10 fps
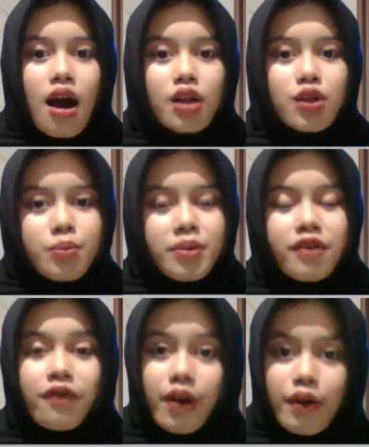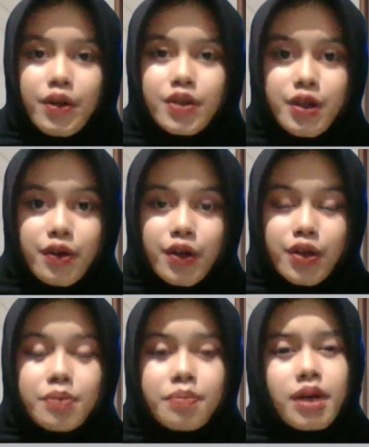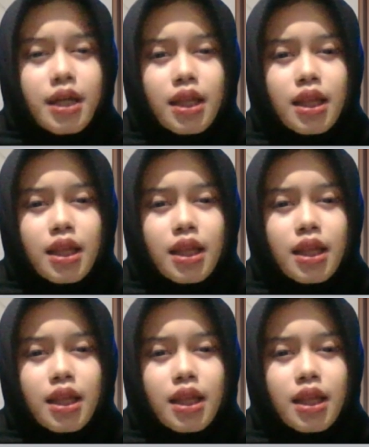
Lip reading: to be very serious, but